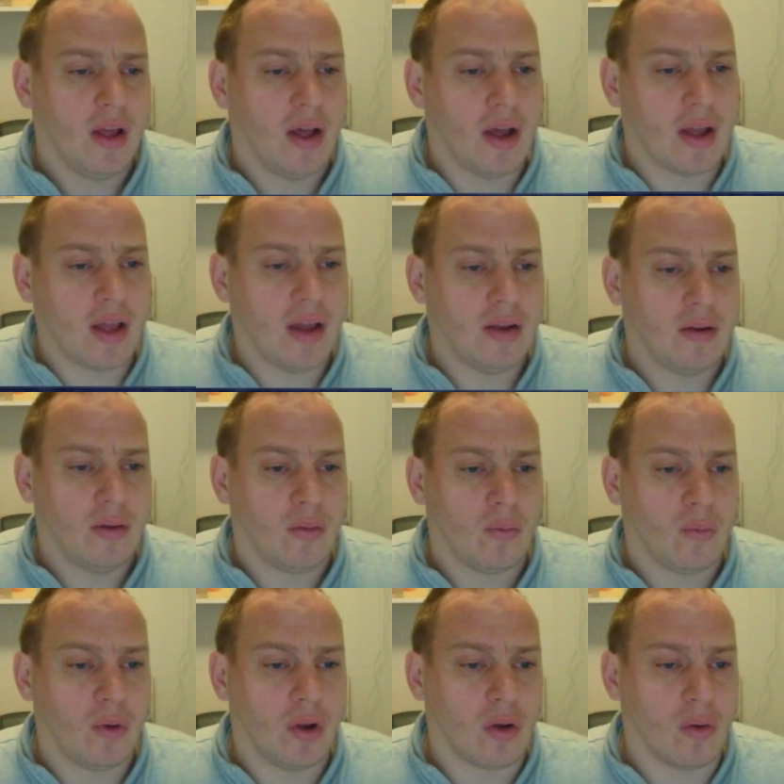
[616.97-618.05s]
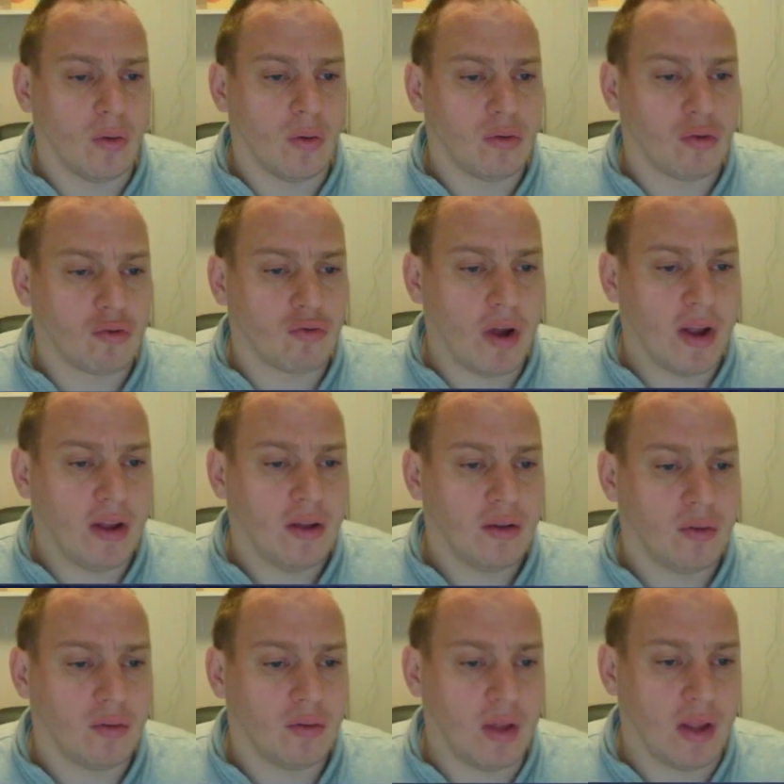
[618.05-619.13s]
Again, we are going to try
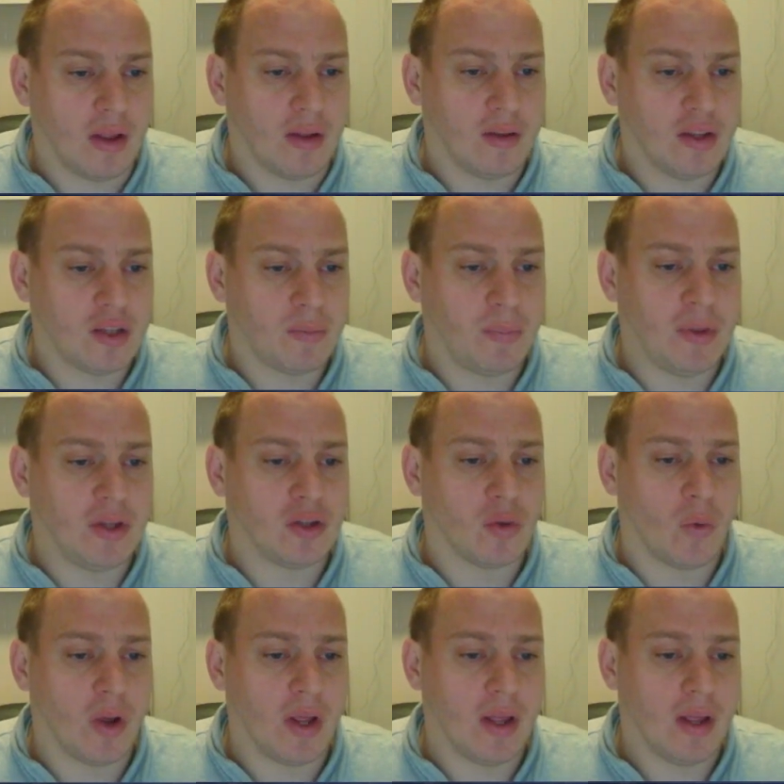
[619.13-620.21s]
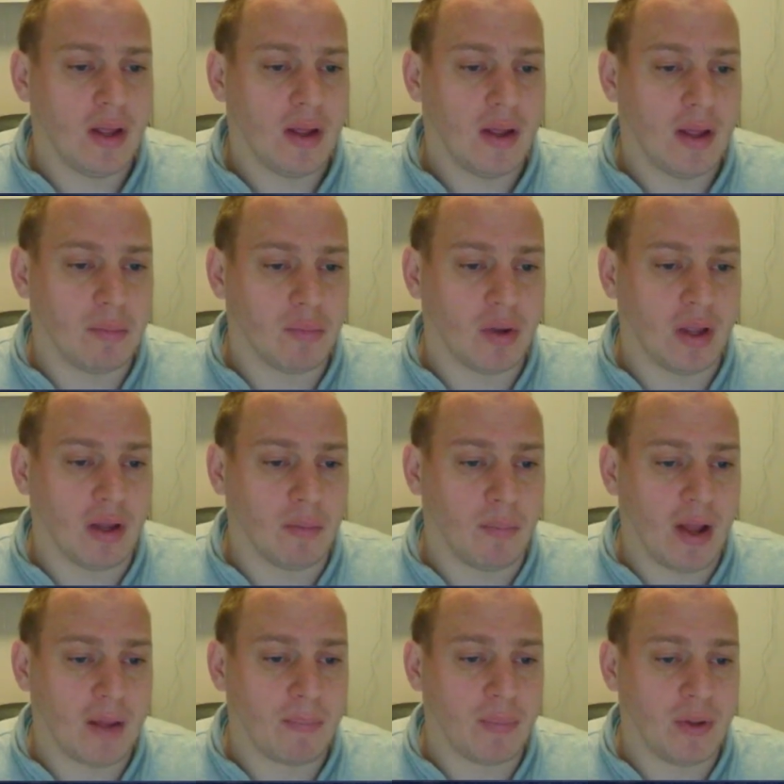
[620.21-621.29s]
to take this piece away and bring a
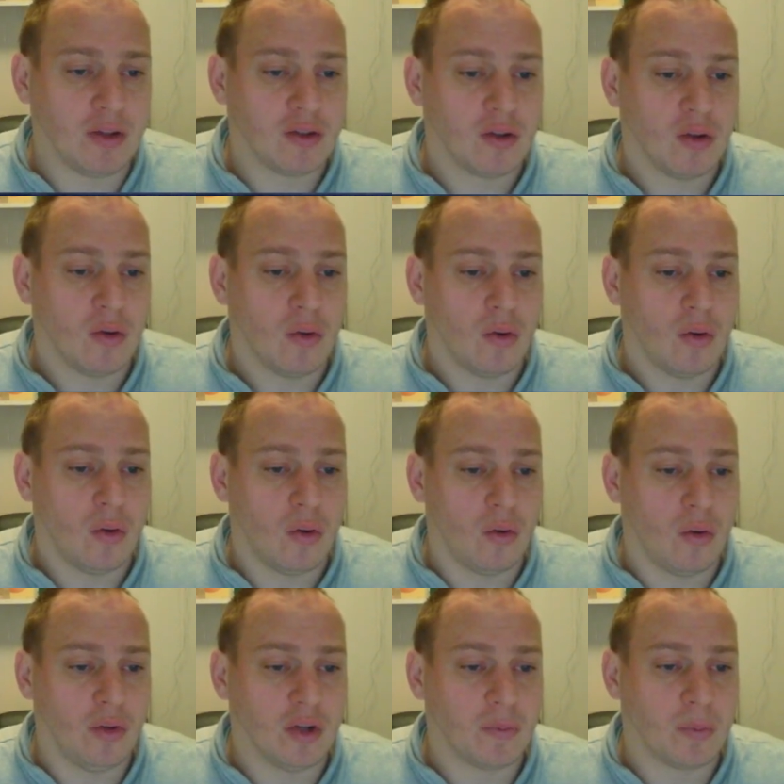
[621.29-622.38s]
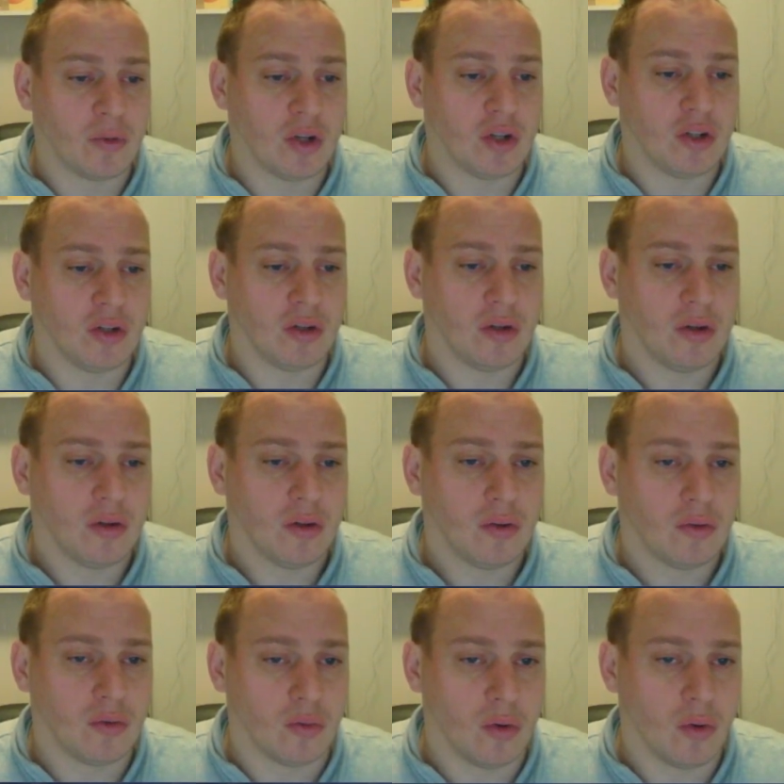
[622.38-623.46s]
black piece on this position
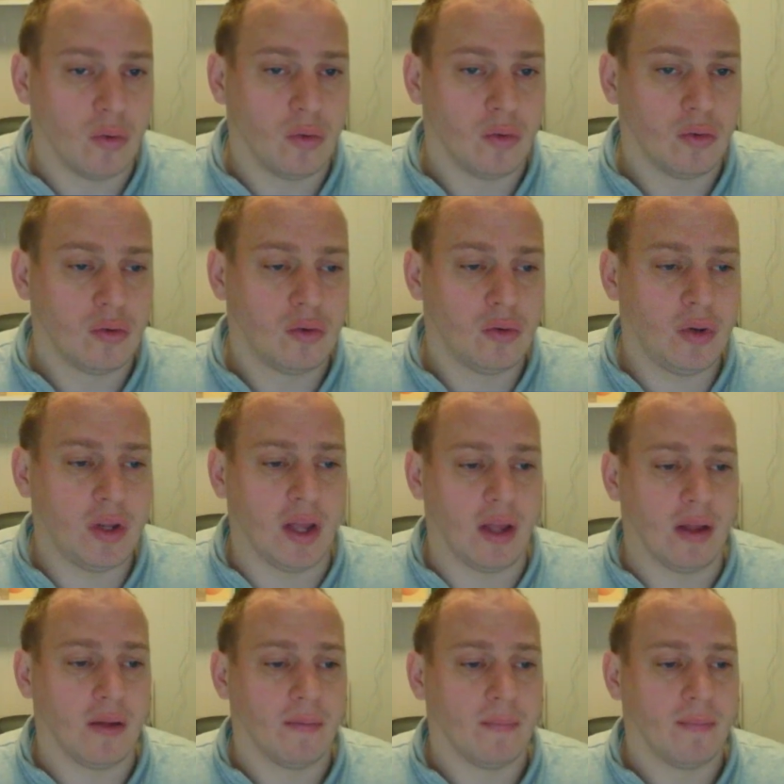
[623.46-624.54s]
to go to the king.